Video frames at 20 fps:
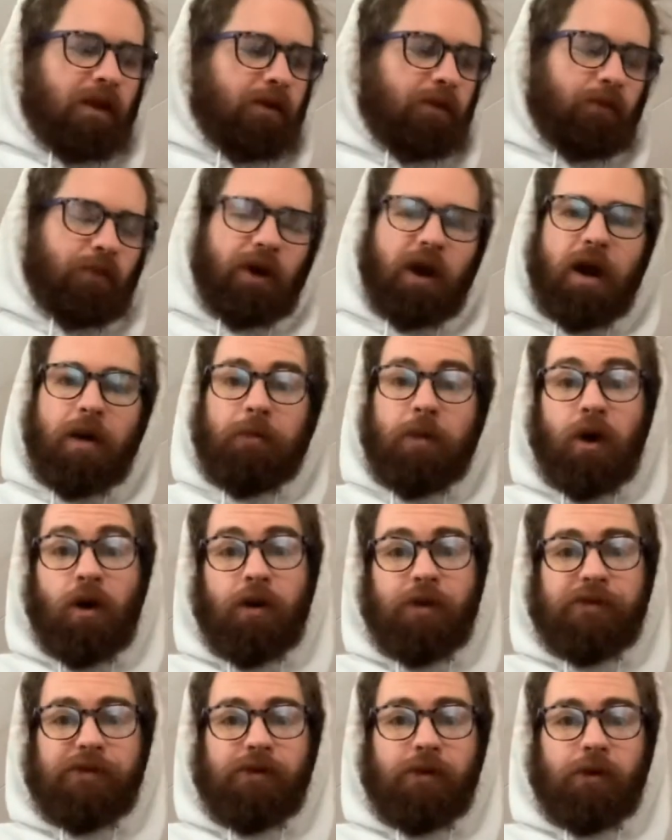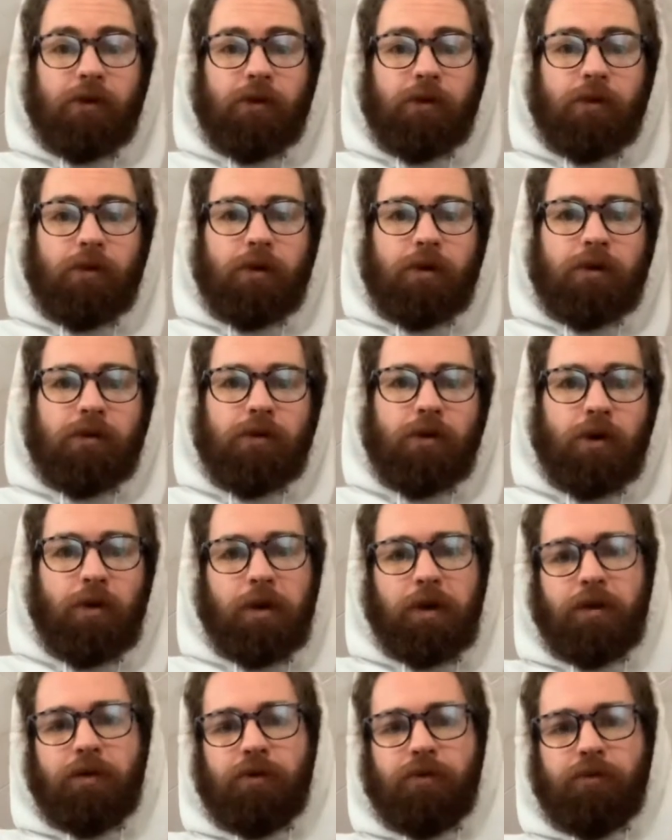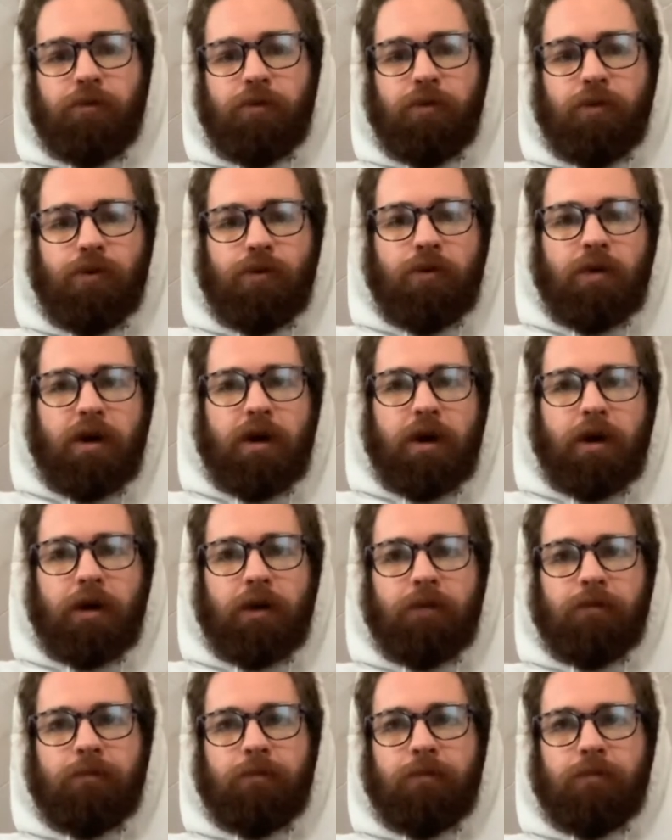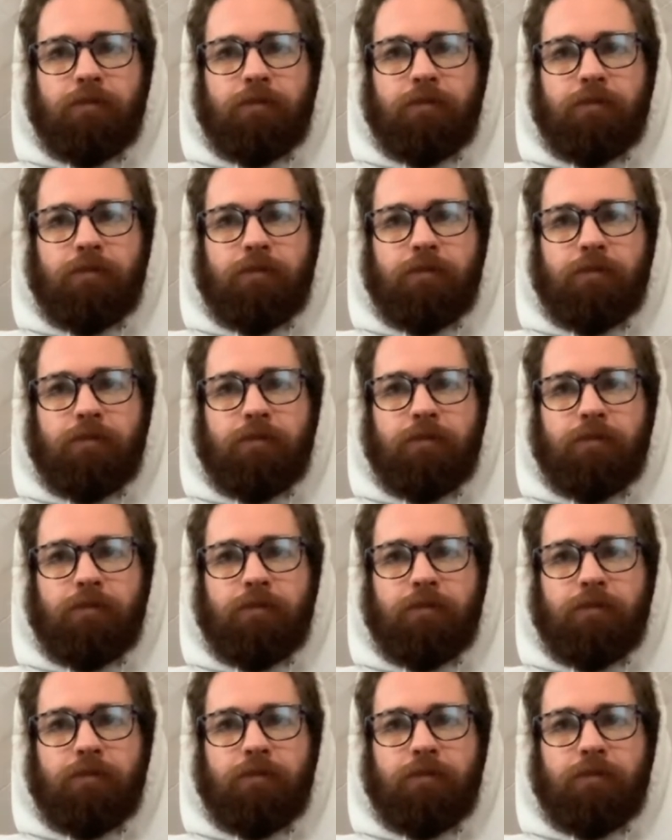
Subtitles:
But I'm also going through a